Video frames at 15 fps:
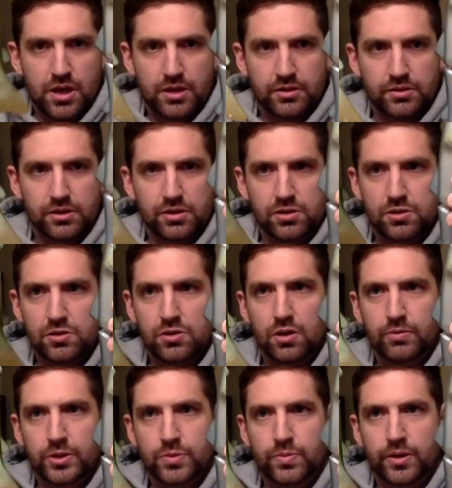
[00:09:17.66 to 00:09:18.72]
honestly so
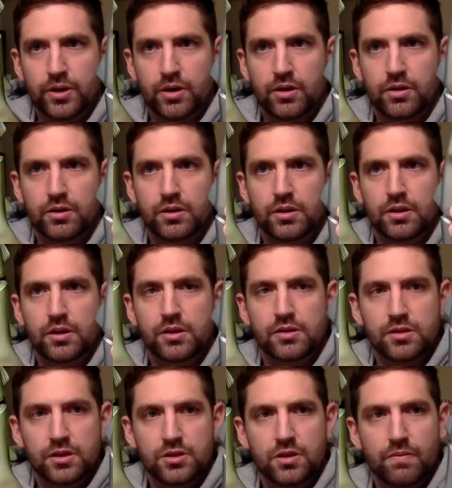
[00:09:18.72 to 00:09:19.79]
much bigger.
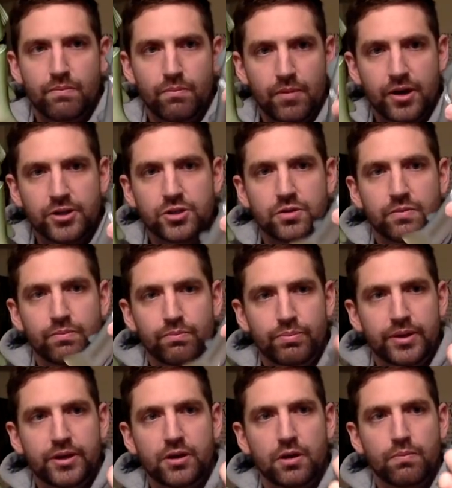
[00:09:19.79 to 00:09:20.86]
Such a much
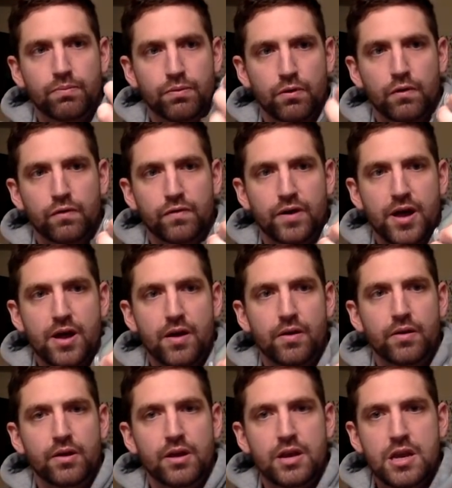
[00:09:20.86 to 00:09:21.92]
bigger
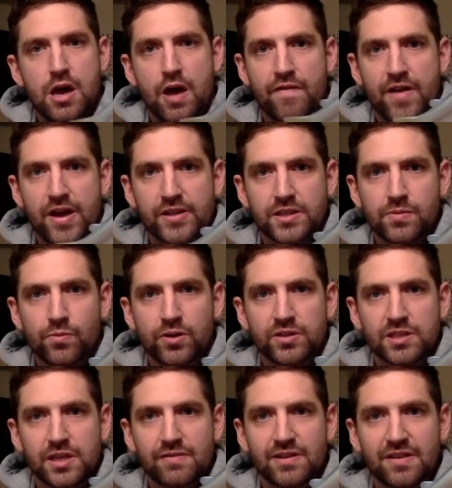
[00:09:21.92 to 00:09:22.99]
profile. Now, I've had some
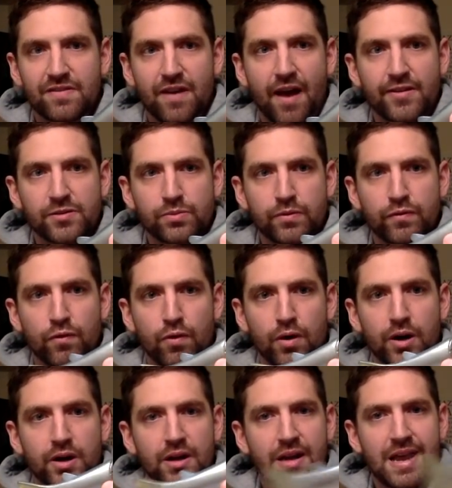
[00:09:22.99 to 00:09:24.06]
175s
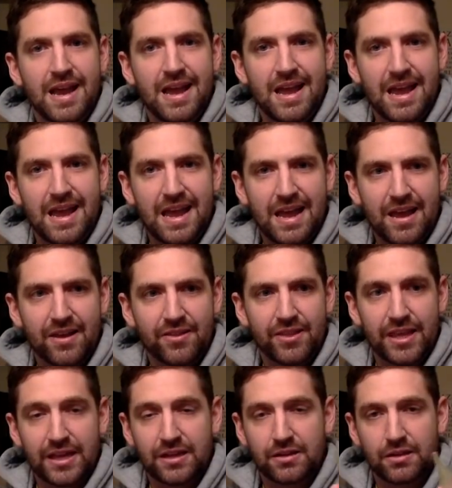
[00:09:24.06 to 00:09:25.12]
before, and
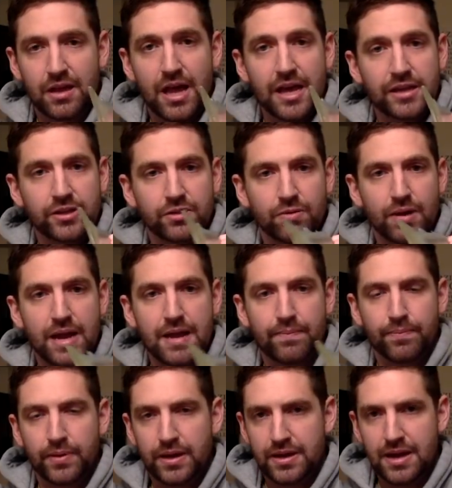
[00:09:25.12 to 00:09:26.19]
they glide great,
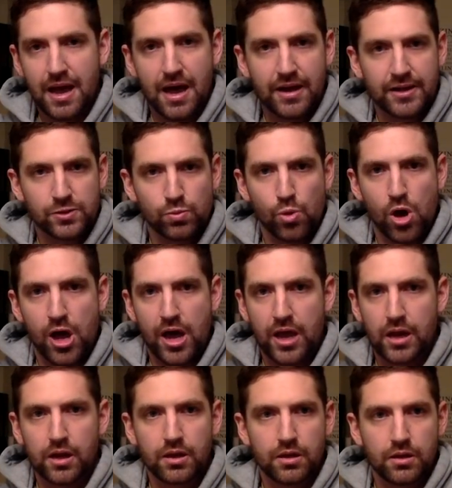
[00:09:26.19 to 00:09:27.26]
but not as
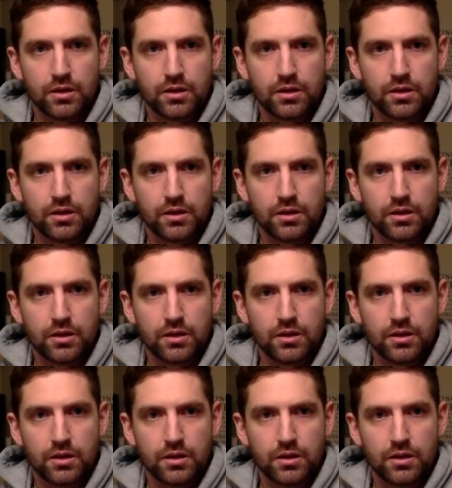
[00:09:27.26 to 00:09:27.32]
wide